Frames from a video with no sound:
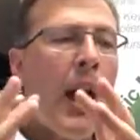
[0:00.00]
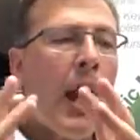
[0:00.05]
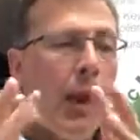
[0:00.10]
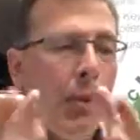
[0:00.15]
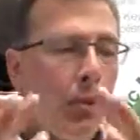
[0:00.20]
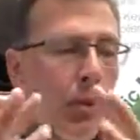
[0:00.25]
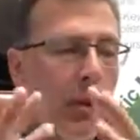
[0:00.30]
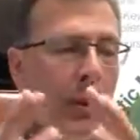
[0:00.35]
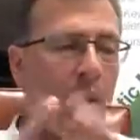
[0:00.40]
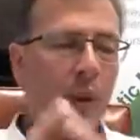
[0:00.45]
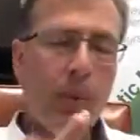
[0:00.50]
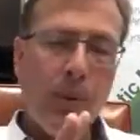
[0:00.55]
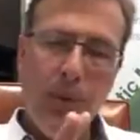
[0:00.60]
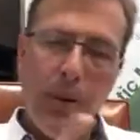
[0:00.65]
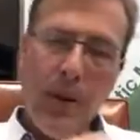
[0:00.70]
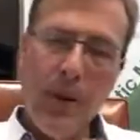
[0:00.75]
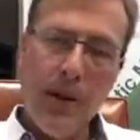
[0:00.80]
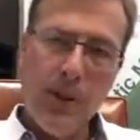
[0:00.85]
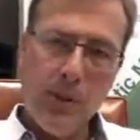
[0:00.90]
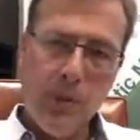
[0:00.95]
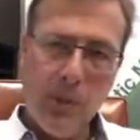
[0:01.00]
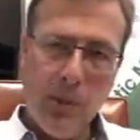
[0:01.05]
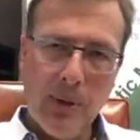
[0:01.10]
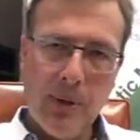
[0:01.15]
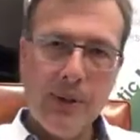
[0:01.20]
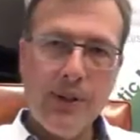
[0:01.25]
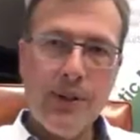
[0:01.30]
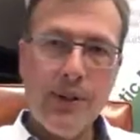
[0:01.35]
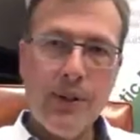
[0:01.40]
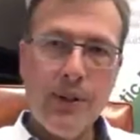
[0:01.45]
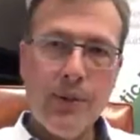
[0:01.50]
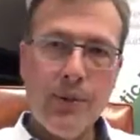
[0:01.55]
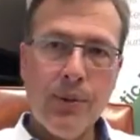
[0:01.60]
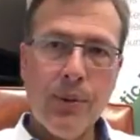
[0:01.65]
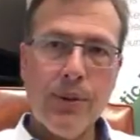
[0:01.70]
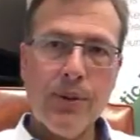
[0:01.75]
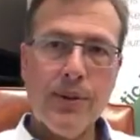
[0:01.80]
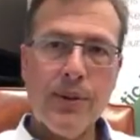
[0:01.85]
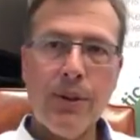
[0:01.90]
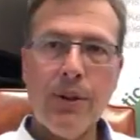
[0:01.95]
I'm working with a hospital in
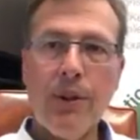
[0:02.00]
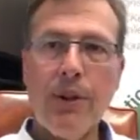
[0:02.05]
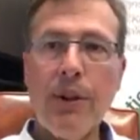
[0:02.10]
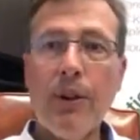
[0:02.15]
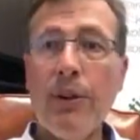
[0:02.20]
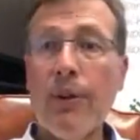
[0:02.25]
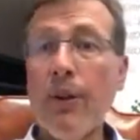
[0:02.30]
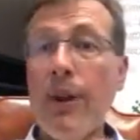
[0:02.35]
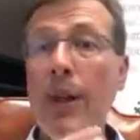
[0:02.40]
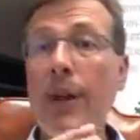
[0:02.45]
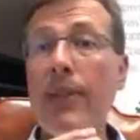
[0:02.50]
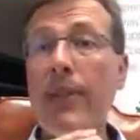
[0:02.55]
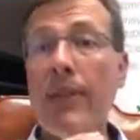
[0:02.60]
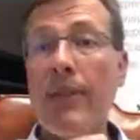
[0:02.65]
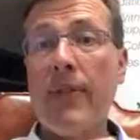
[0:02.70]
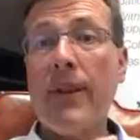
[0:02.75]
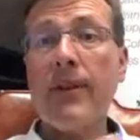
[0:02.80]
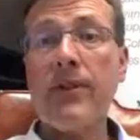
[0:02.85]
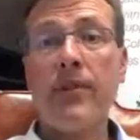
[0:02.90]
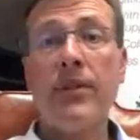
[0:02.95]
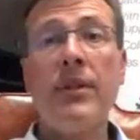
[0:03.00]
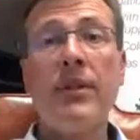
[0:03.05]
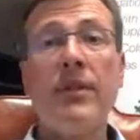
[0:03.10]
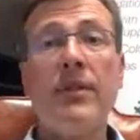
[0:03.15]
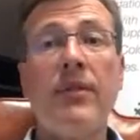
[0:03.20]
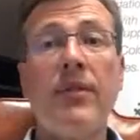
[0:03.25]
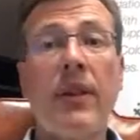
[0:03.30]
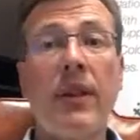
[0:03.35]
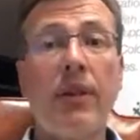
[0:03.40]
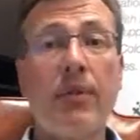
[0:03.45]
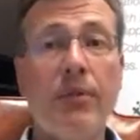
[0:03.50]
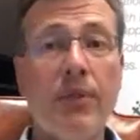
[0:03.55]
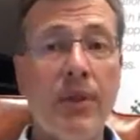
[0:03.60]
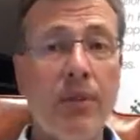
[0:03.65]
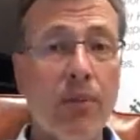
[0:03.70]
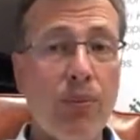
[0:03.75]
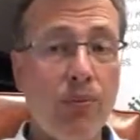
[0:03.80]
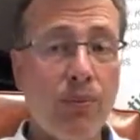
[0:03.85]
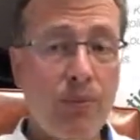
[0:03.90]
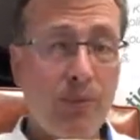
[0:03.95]
central Ontario and they've actually developed a